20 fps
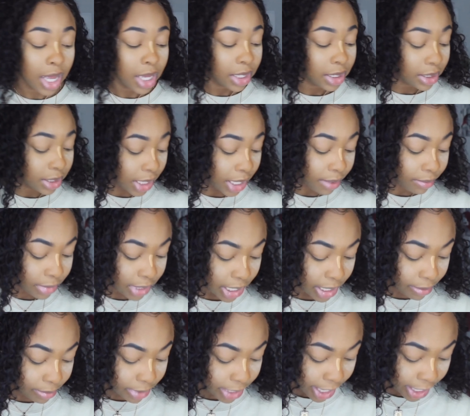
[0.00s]

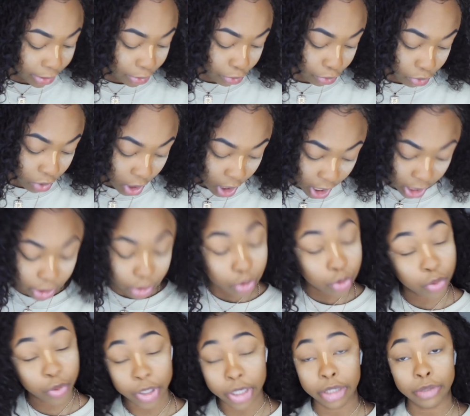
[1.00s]
Sometimes I do
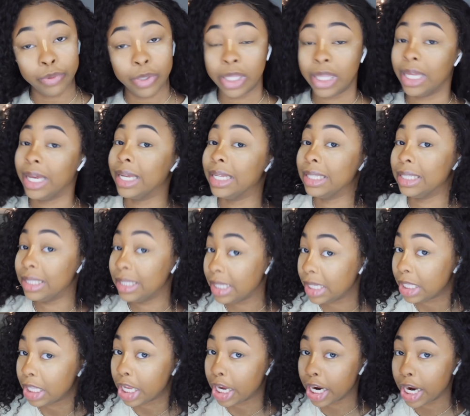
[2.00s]
contour with
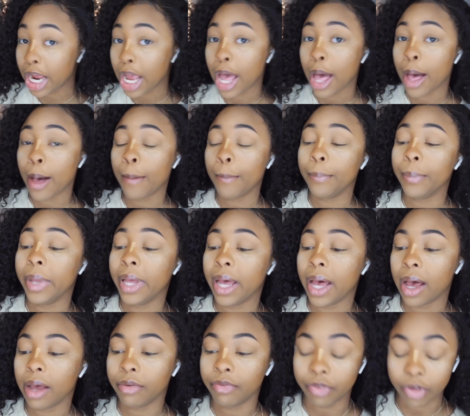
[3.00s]
concealer, but
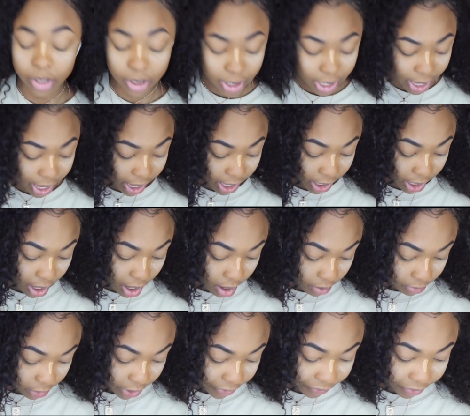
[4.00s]
I feel like I'm
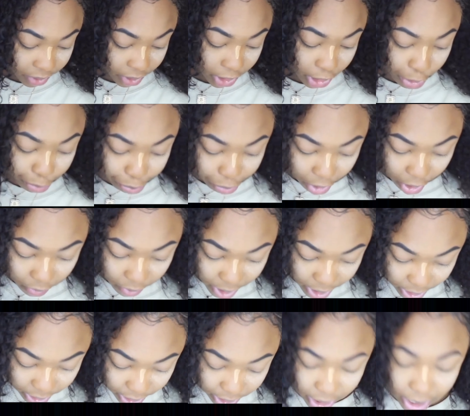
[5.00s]
not really a pro at
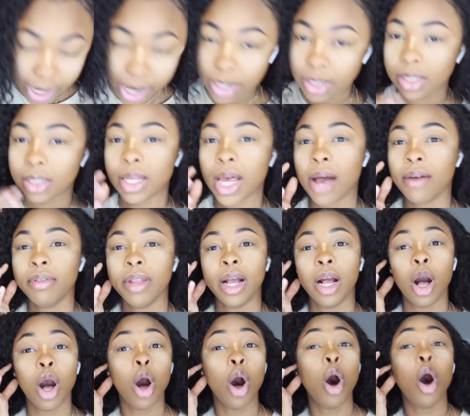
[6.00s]
it, and I just have like a
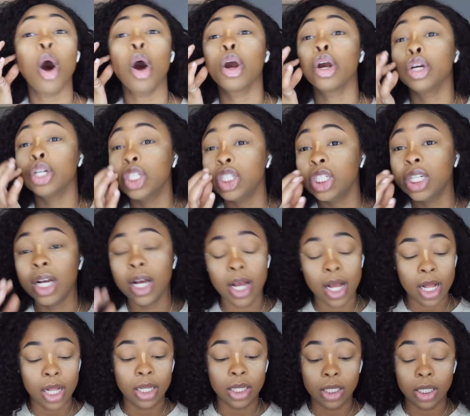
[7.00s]
harsh
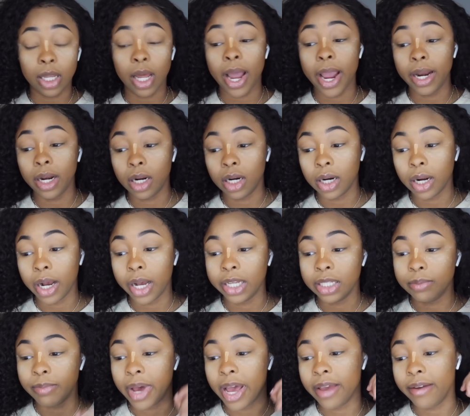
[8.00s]
line across
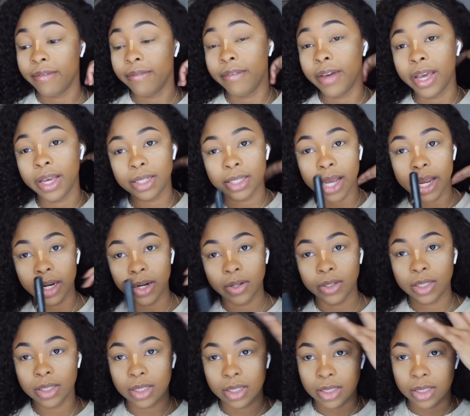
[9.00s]
my face. I know
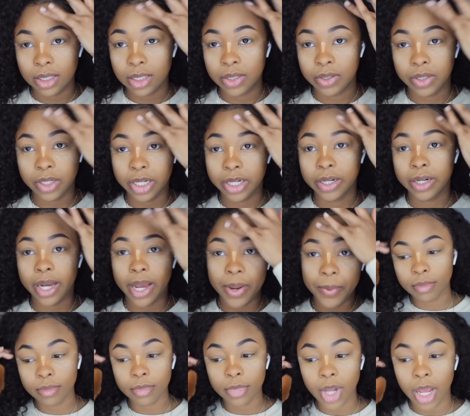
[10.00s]
this is still here, okay?
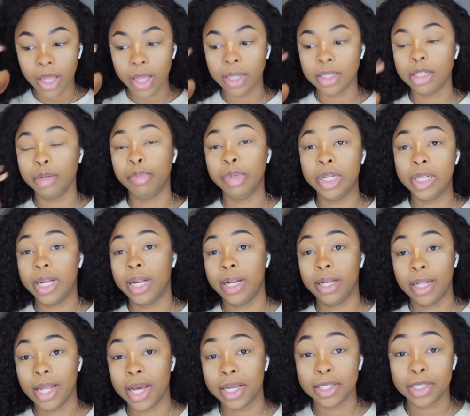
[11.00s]
I like to blend that in
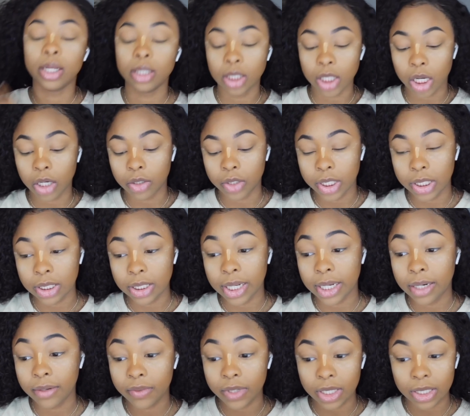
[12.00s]
last. So instead
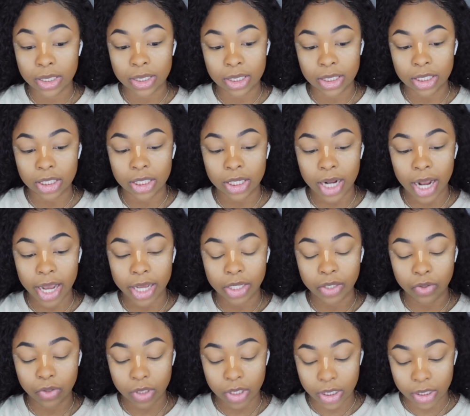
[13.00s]
of concealer, I
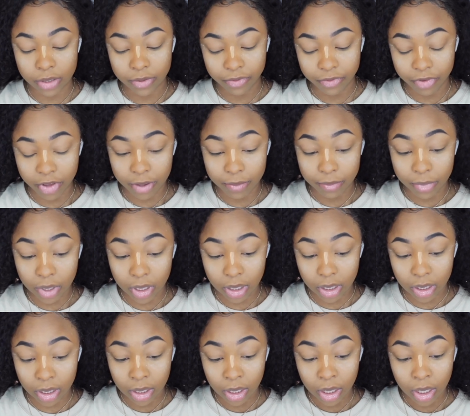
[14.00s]
use this Fit
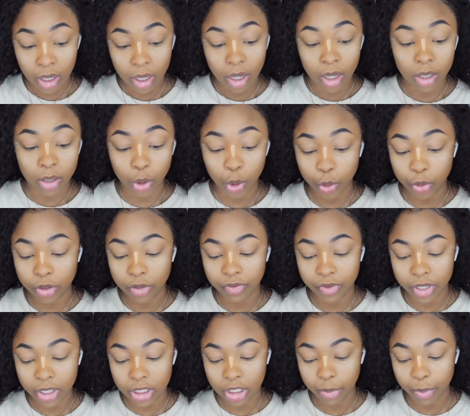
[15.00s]
Me Loose
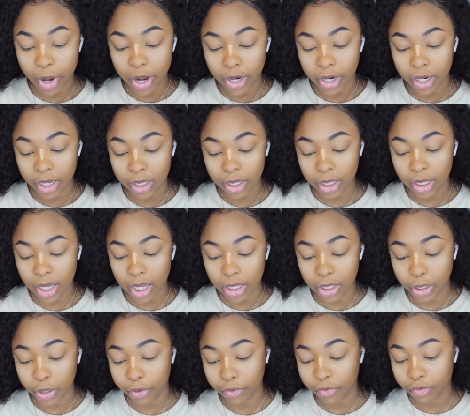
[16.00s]
Finishing Powder in the
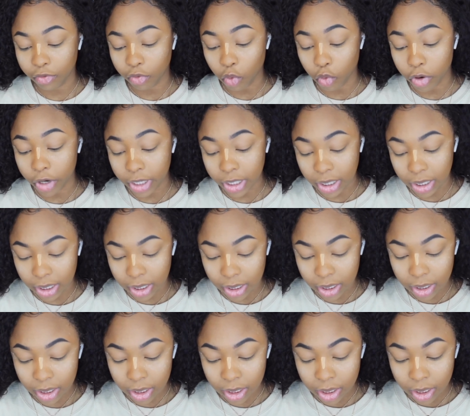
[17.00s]
color forty.
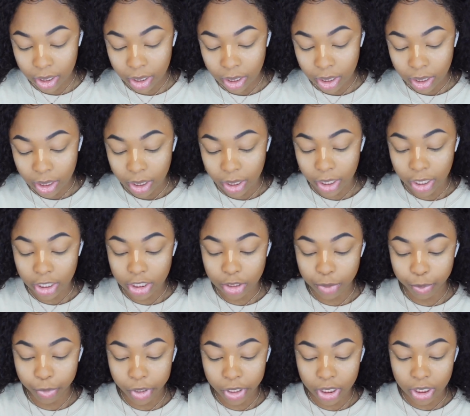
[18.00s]
It's
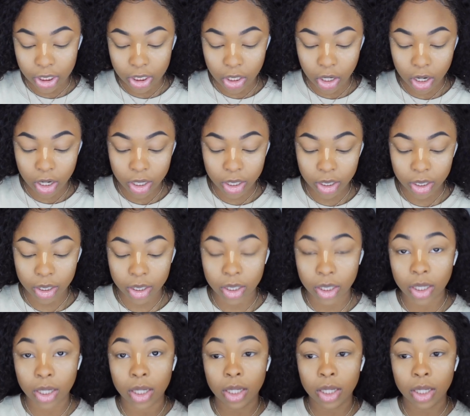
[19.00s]
pretty dark.